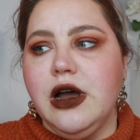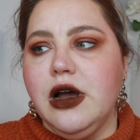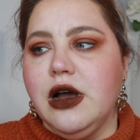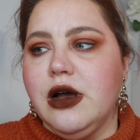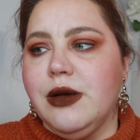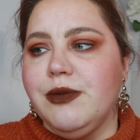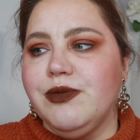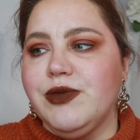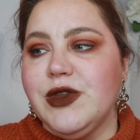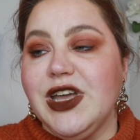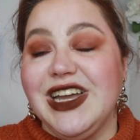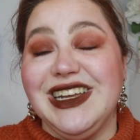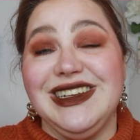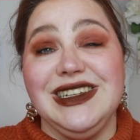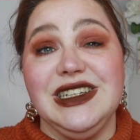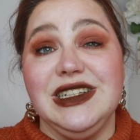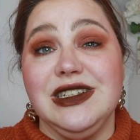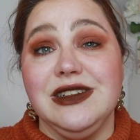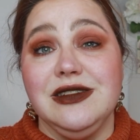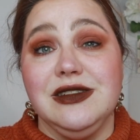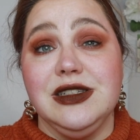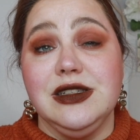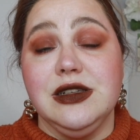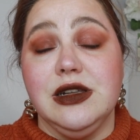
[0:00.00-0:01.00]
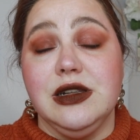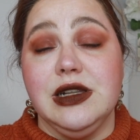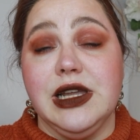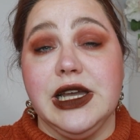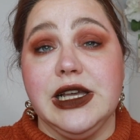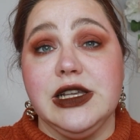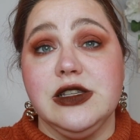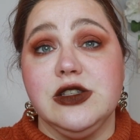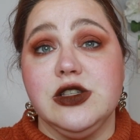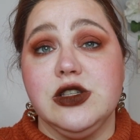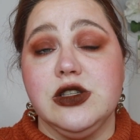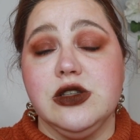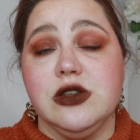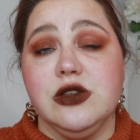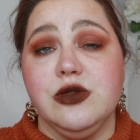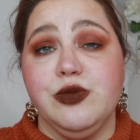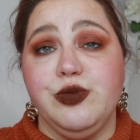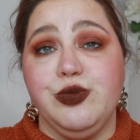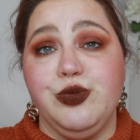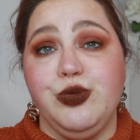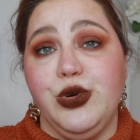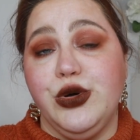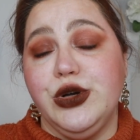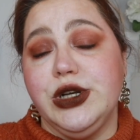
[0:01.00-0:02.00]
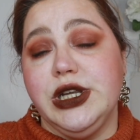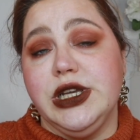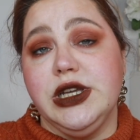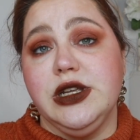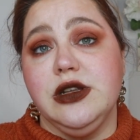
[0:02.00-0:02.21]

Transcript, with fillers: I didn't like put